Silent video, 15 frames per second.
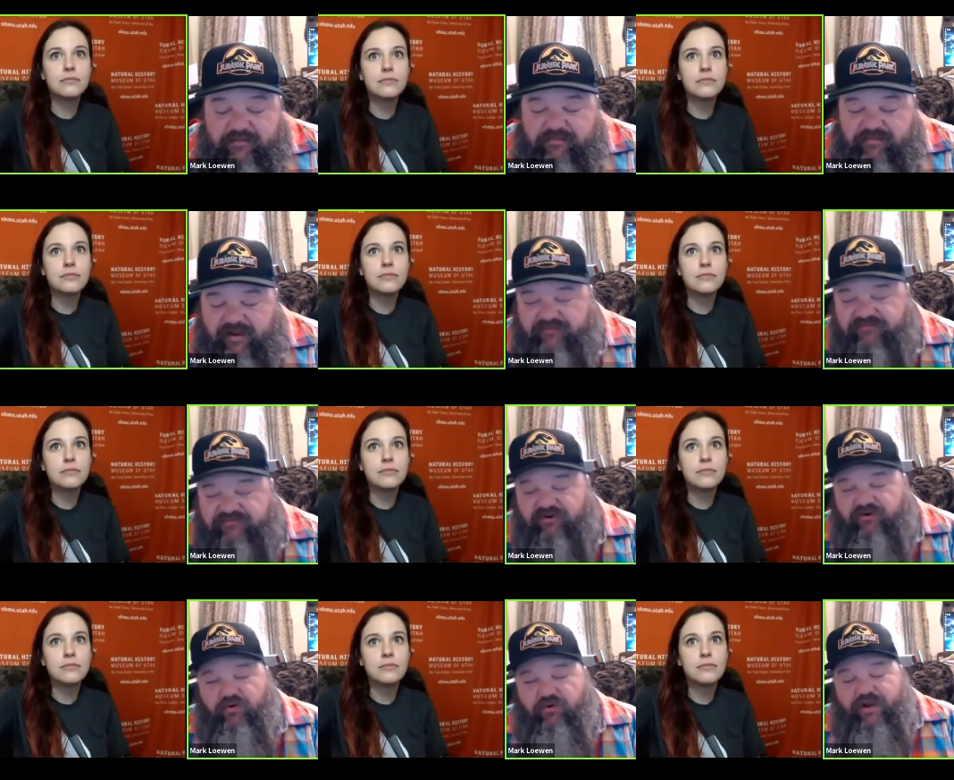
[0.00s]
Speaker 1: That's a
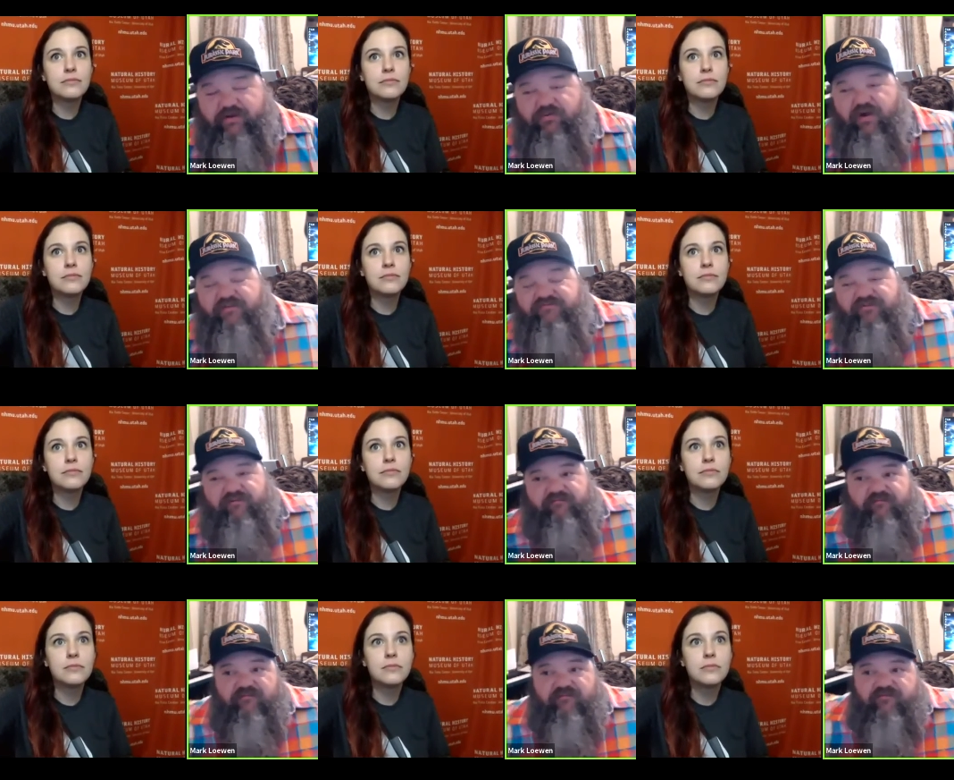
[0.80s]
great question.
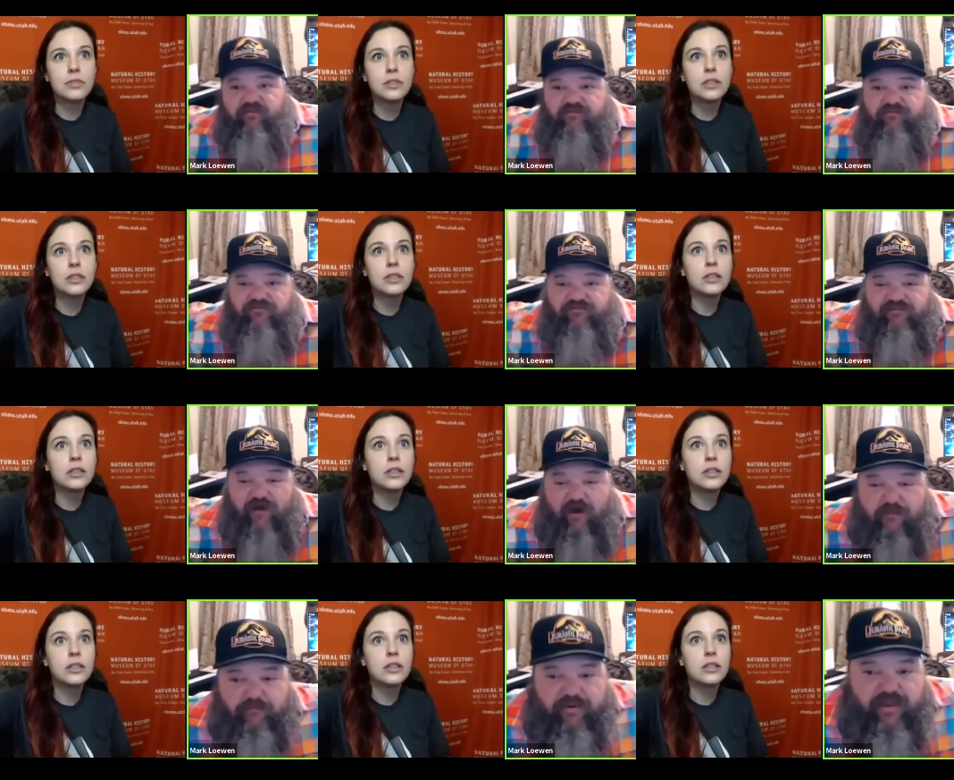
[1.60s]
So,
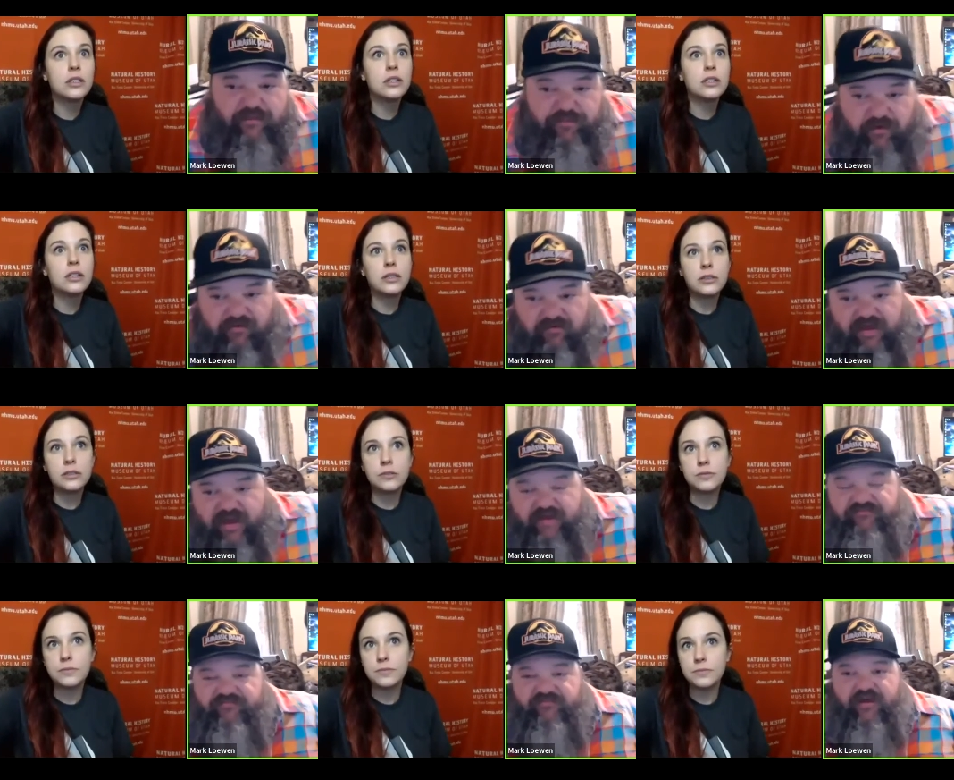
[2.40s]
some people
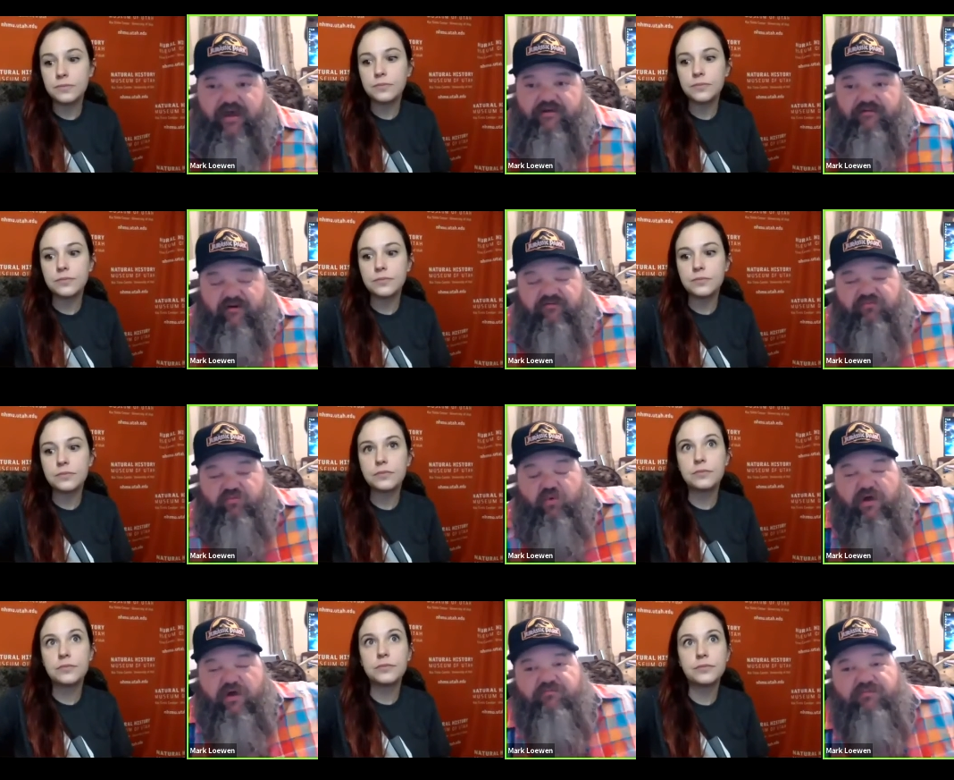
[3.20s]
have said there's
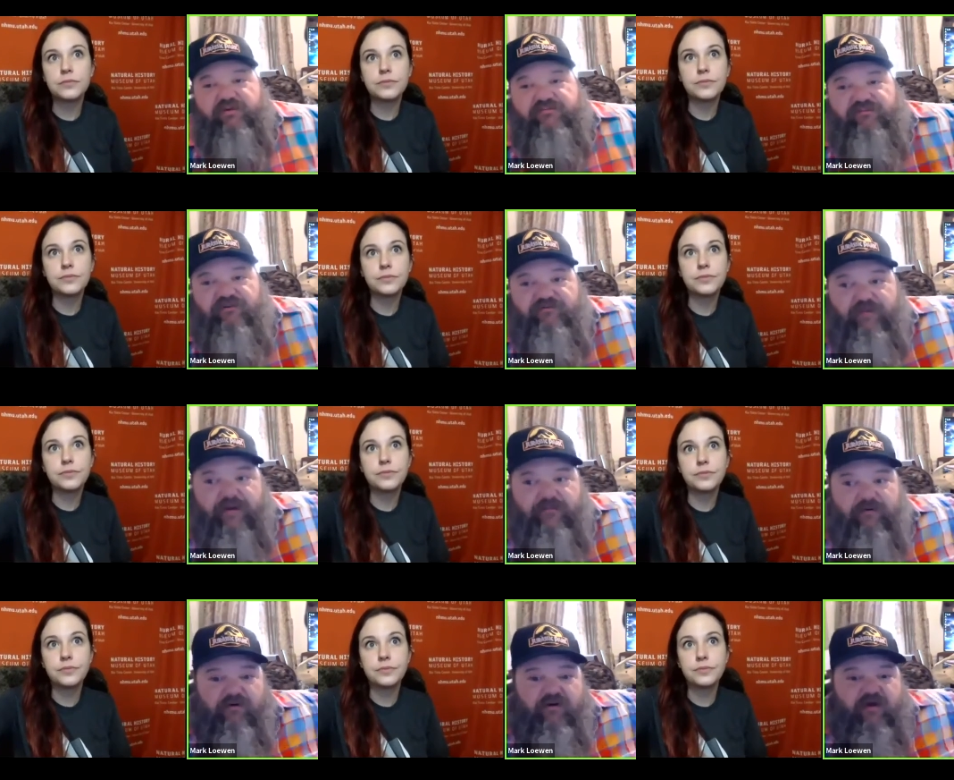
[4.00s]
one research
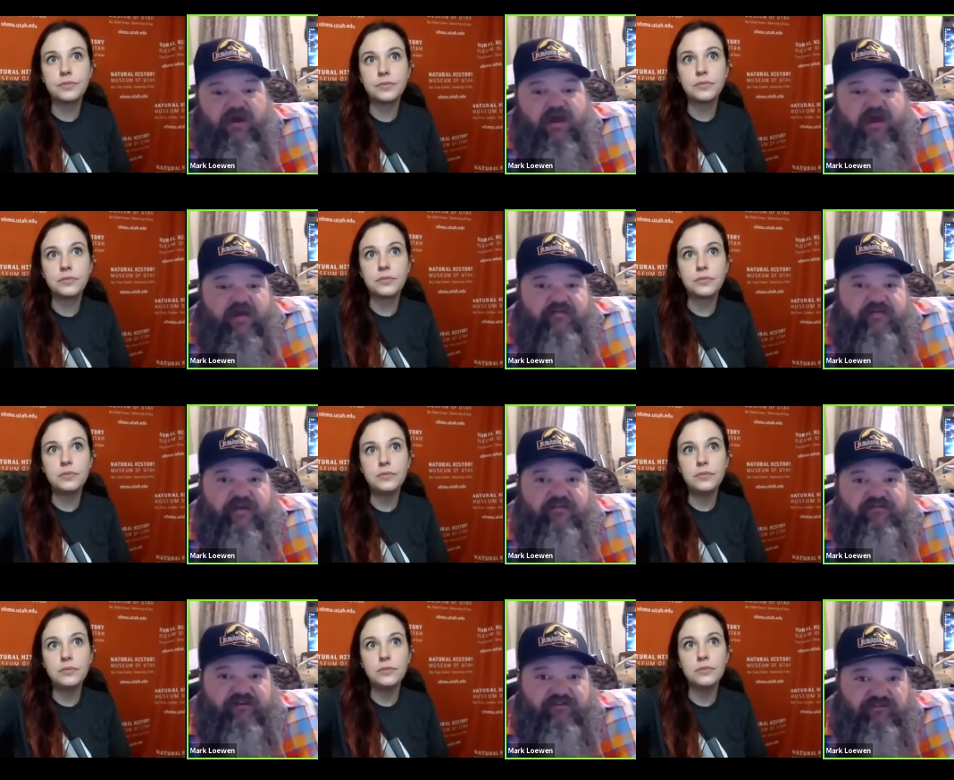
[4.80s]
paper
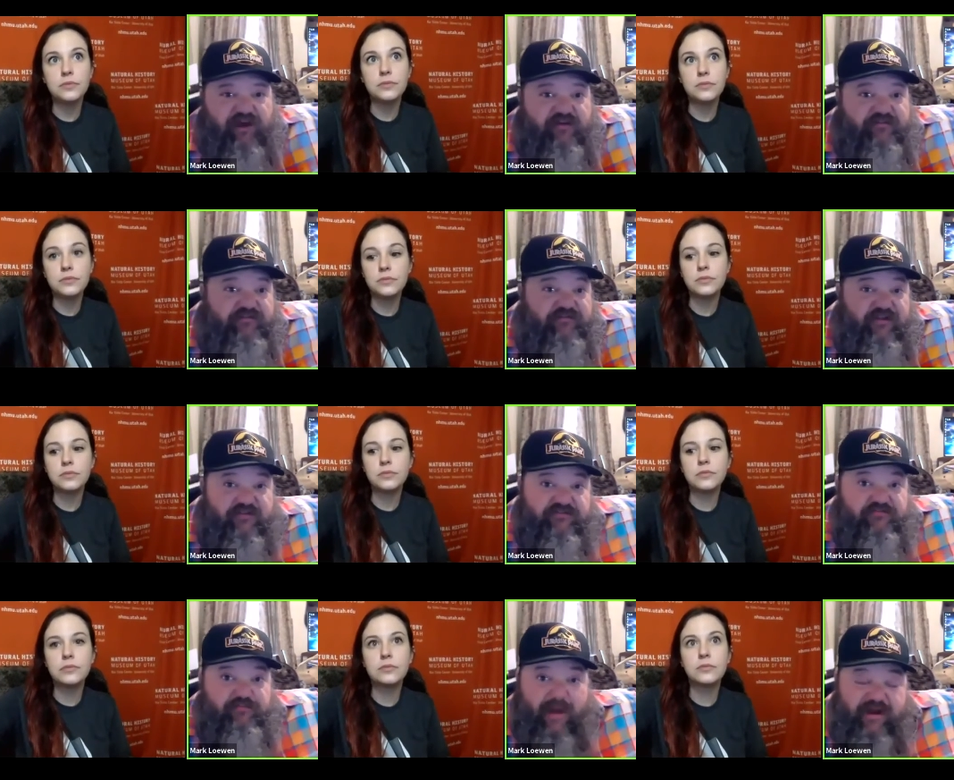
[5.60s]
that suggests
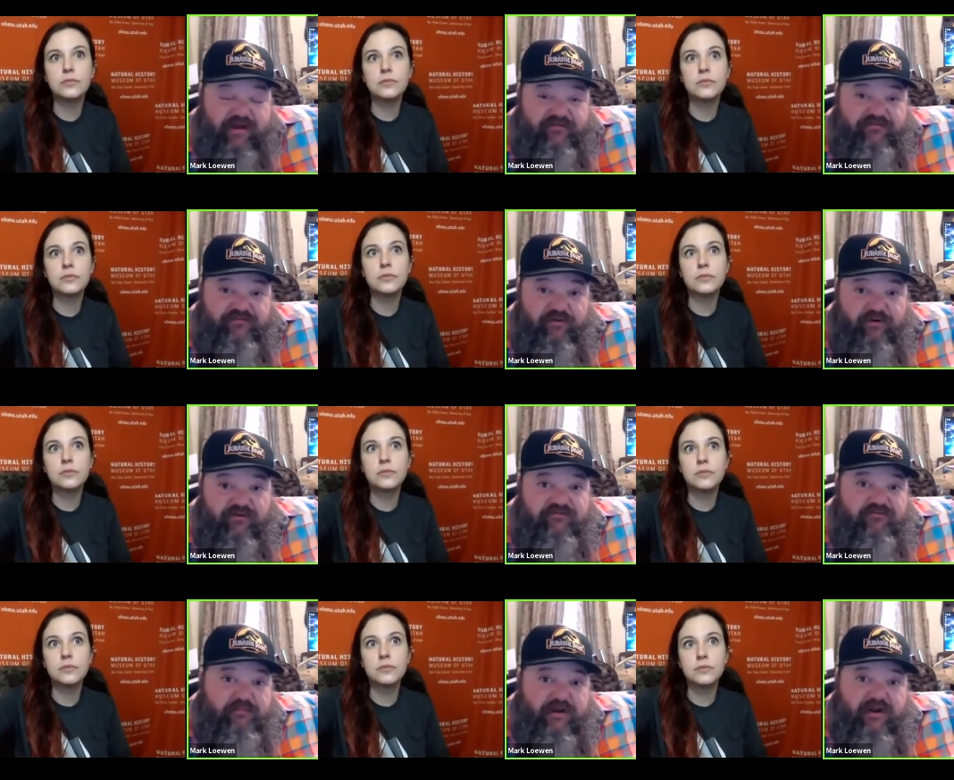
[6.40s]
that Spinosaurus
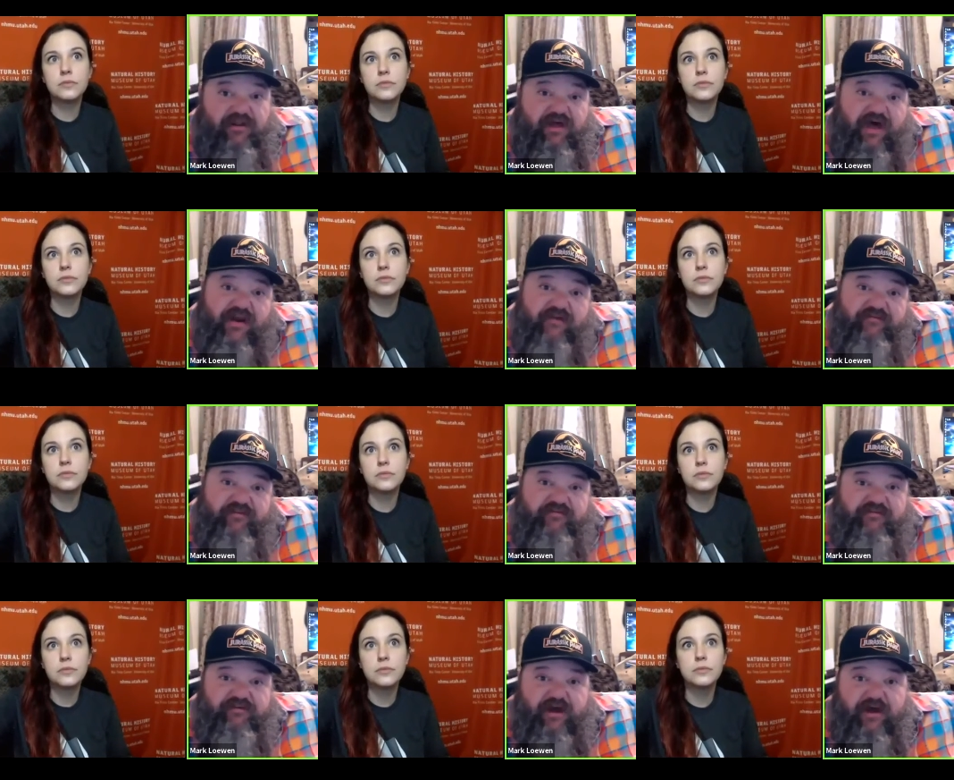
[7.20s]
spent a lot of
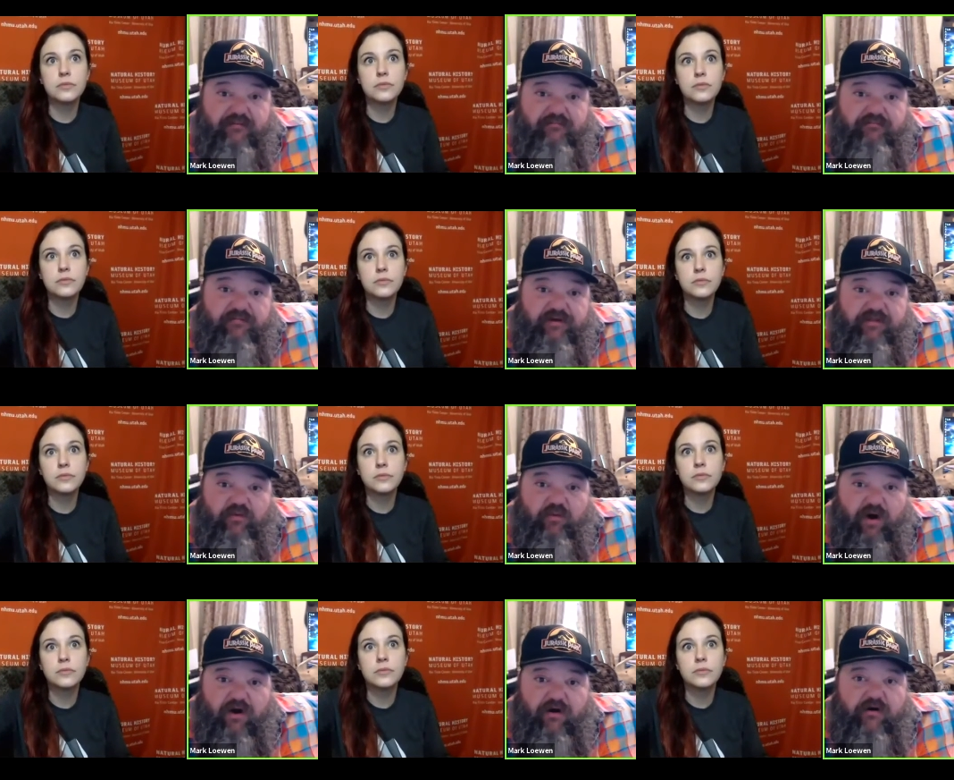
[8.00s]
its time in the
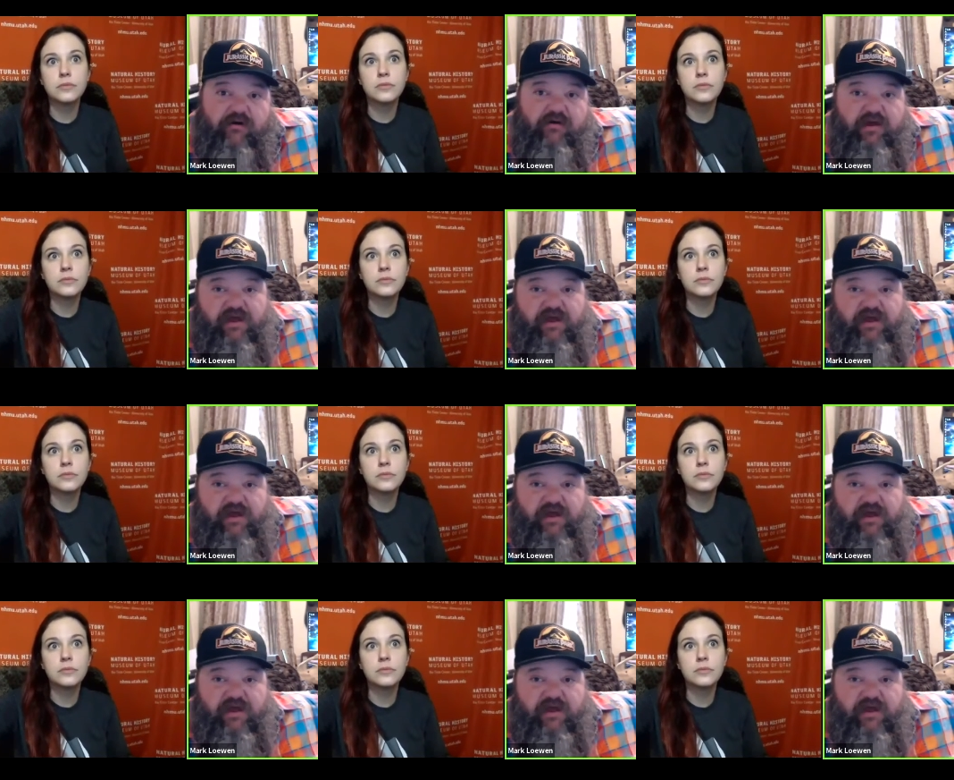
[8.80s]
water.